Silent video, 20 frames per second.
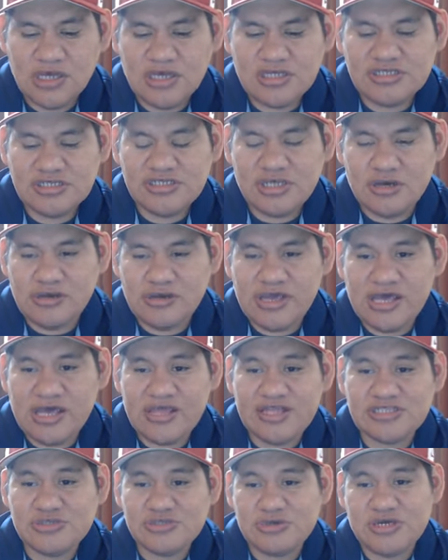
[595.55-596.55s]
So yeah,
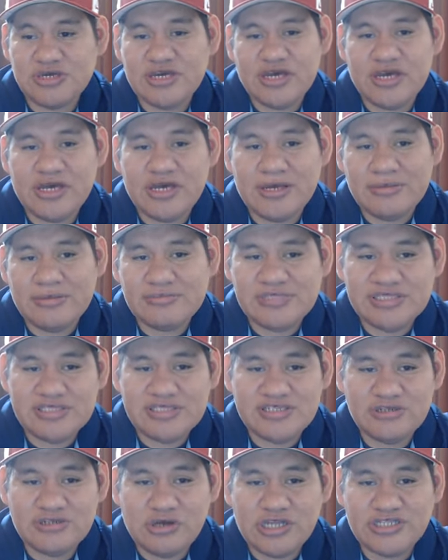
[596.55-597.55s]
that's what I'm
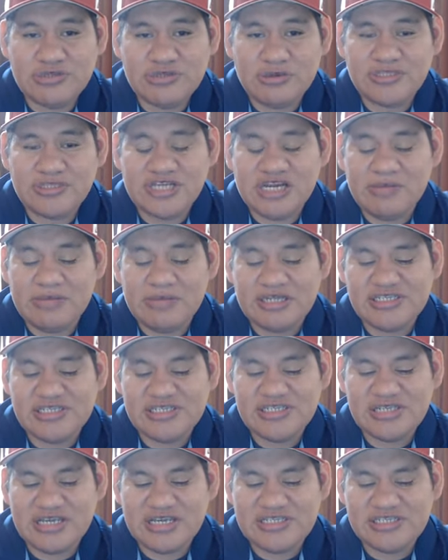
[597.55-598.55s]
talking about.
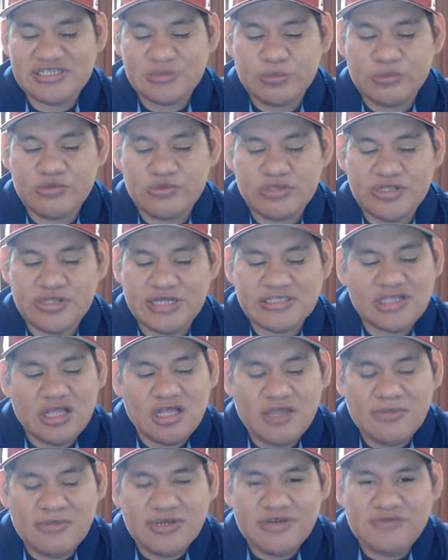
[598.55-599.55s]
Just like that's all
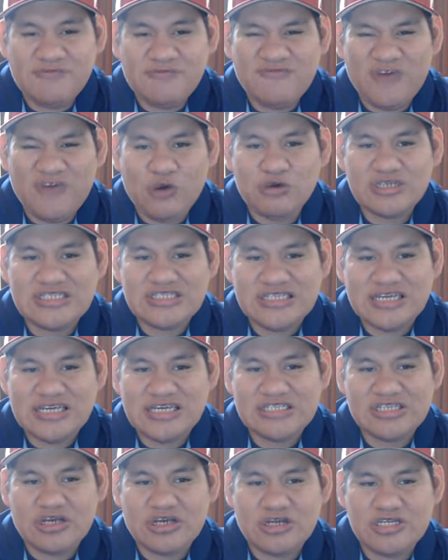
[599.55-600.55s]
I've been focusing
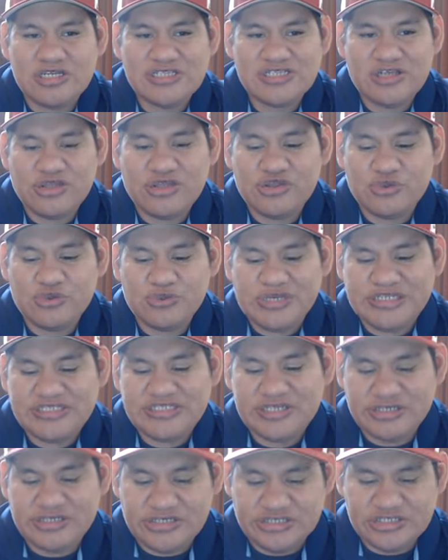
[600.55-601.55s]
is on the
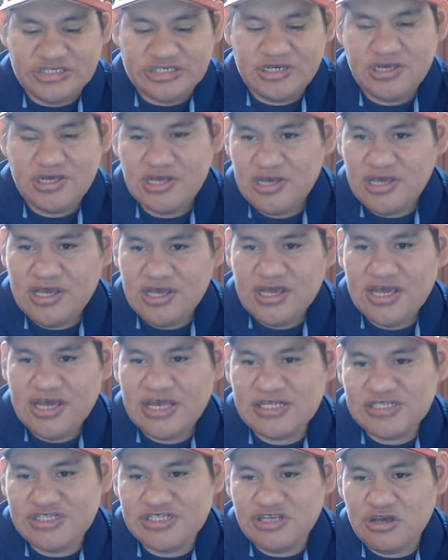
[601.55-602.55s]
research.
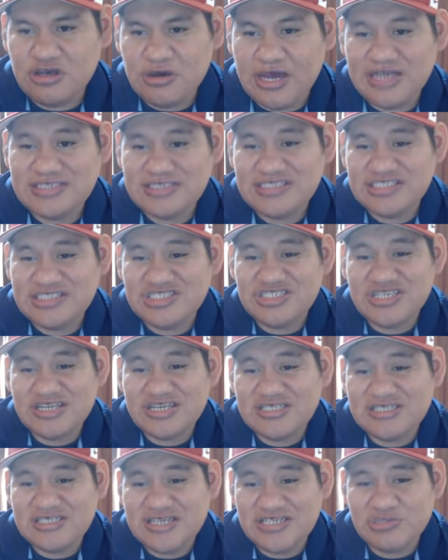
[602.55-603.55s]
And so I
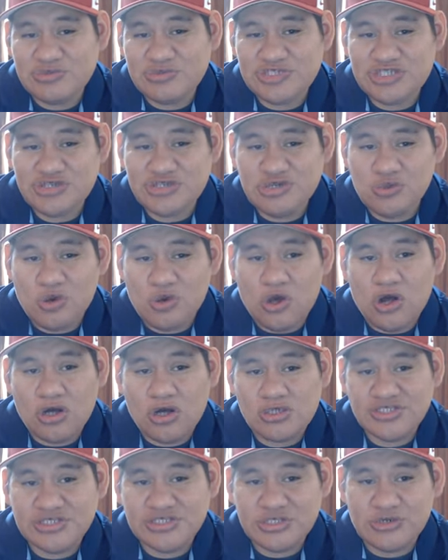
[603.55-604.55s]
suggest that's what you do
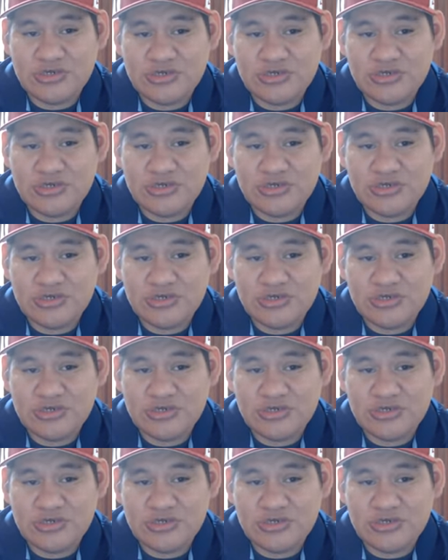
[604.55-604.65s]
also,